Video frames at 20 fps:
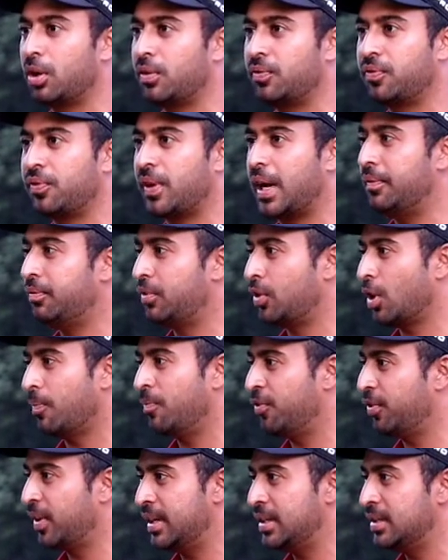5 top
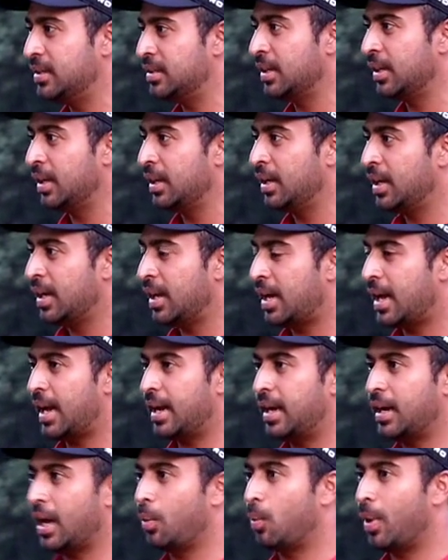5s,
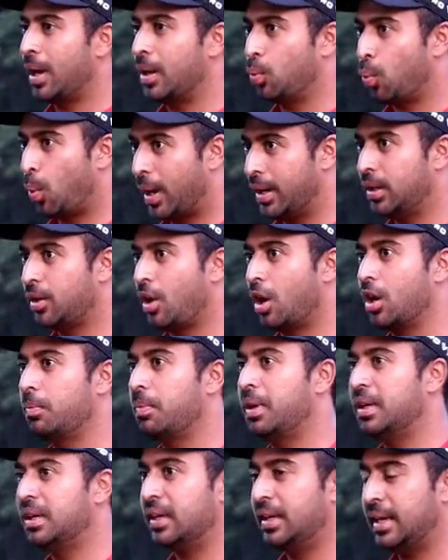and I won one
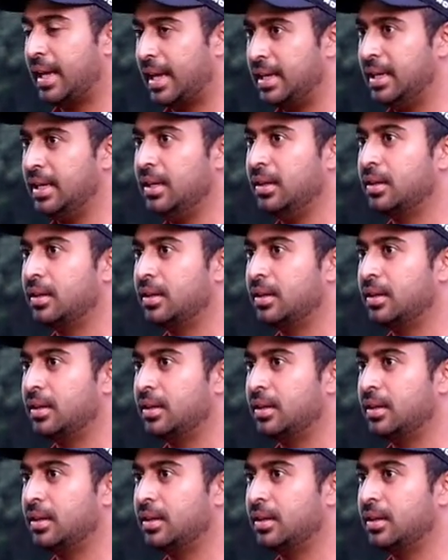tournament in Delhi.